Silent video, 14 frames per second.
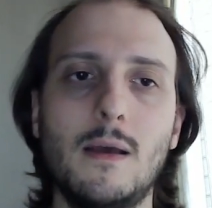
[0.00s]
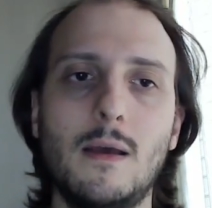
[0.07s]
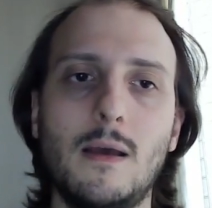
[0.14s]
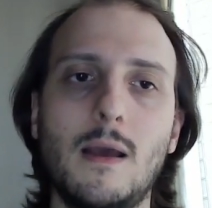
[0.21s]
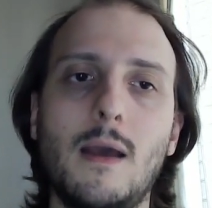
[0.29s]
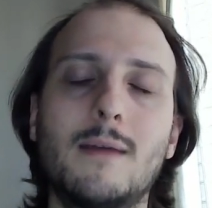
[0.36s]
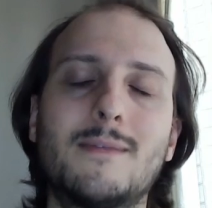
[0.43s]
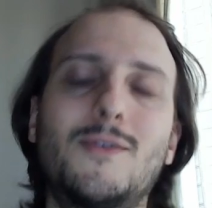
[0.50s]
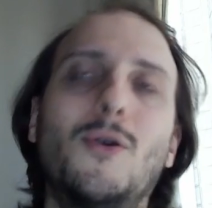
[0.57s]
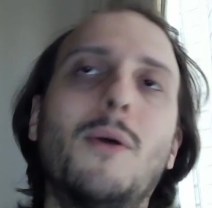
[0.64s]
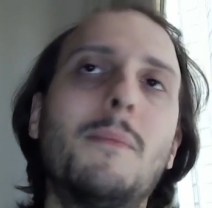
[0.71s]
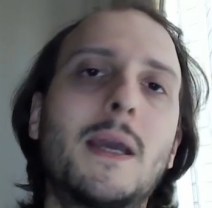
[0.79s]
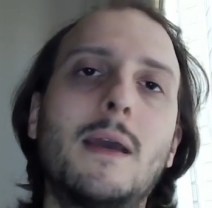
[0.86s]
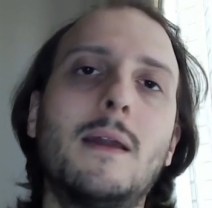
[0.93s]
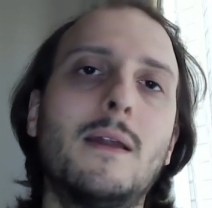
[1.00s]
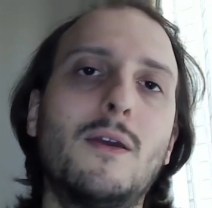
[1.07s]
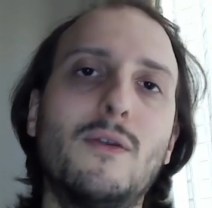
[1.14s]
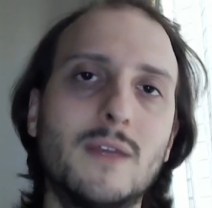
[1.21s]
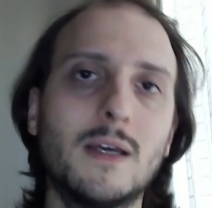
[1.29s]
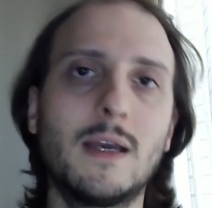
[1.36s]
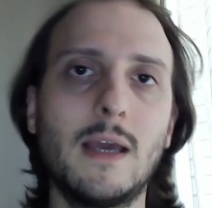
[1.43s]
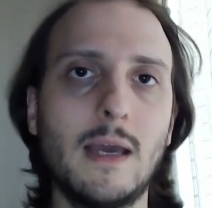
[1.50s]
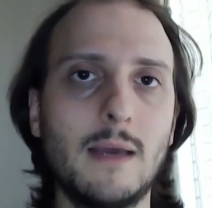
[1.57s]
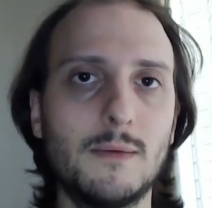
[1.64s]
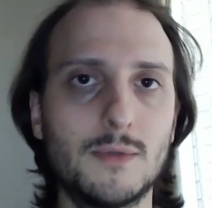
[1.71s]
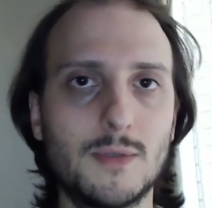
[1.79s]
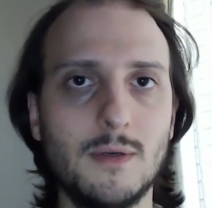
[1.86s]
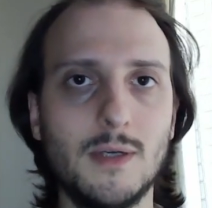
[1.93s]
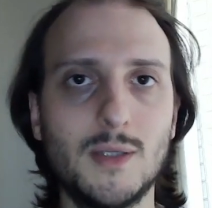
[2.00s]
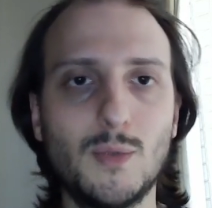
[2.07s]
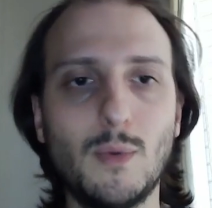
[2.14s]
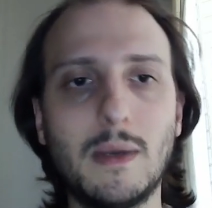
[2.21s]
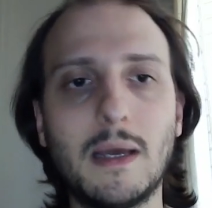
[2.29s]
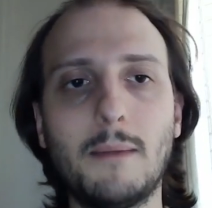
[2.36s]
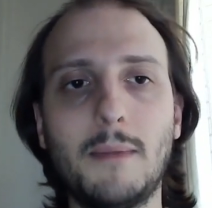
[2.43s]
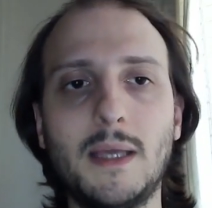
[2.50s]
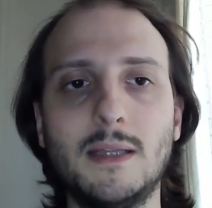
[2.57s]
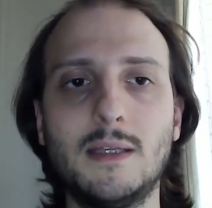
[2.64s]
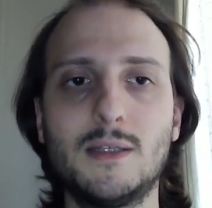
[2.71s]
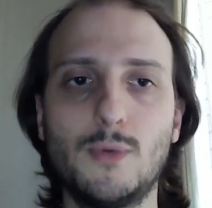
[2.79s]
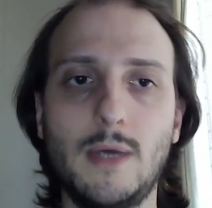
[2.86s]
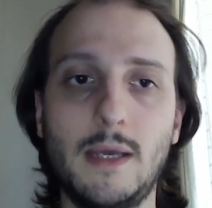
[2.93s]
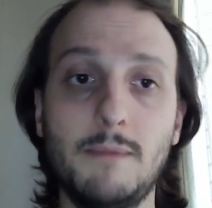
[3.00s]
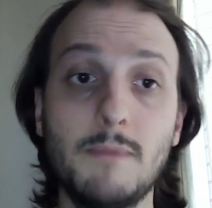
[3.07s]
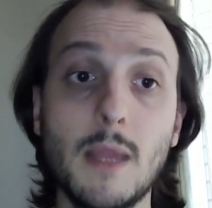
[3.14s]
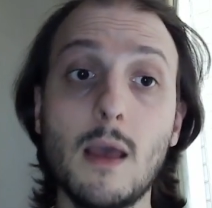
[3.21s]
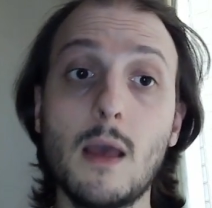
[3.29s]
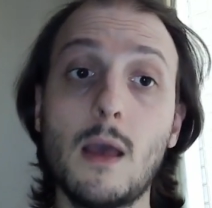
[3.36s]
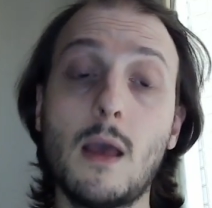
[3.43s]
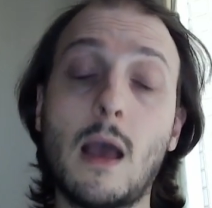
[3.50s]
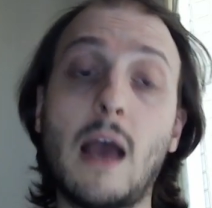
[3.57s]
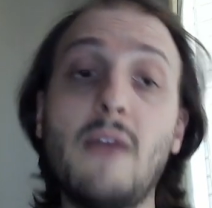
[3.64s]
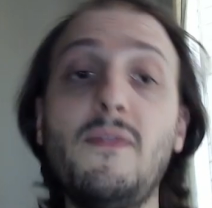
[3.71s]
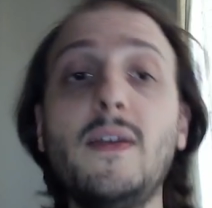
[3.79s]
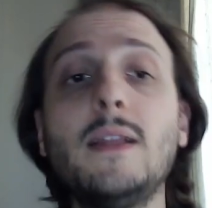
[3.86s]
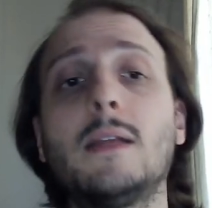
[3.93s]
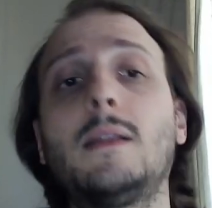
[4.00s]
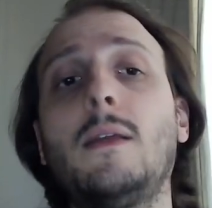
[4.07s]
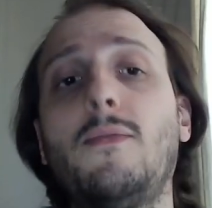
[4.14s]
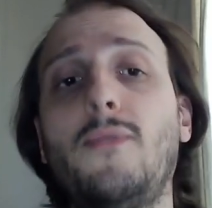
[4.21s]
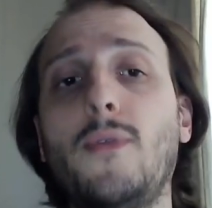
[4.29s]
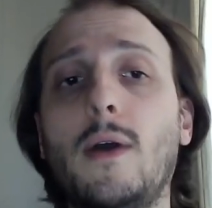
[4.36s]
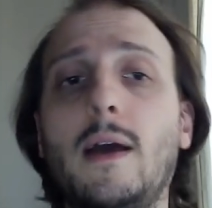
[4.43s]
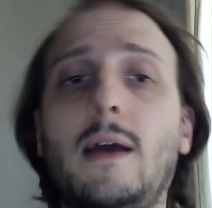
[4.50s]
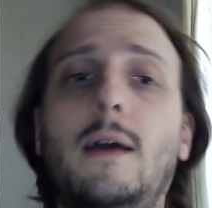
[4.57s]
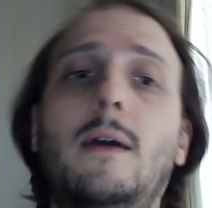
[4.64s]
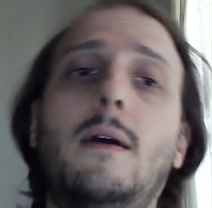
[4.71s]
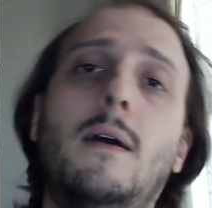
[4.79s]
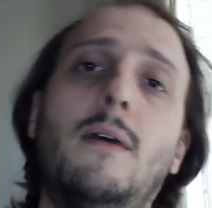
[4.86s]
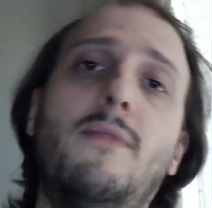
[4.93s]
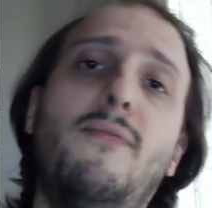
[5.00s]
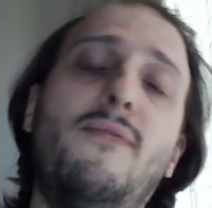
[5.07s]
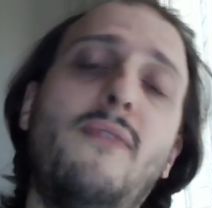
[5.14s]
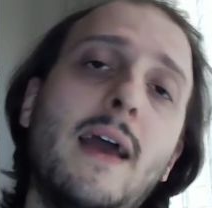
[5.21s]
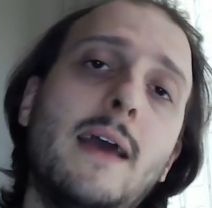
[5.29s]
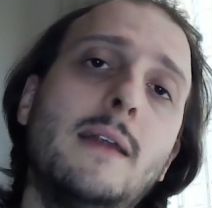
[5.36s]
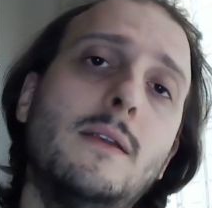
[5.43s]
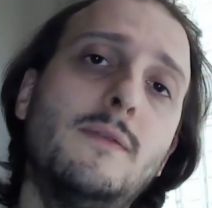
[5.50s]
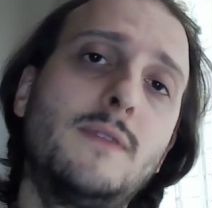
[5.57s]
a core mechanic of the game, so it will remain this way. I think that if you are a fan of the